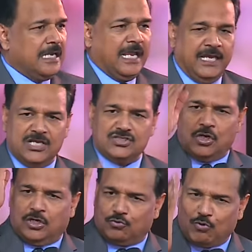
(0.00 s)
It is
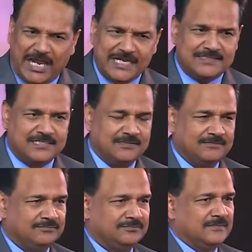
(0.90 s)
not right.
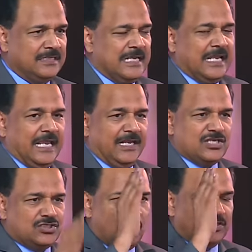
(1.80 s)
It
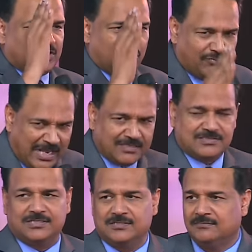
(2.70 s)
is not correct.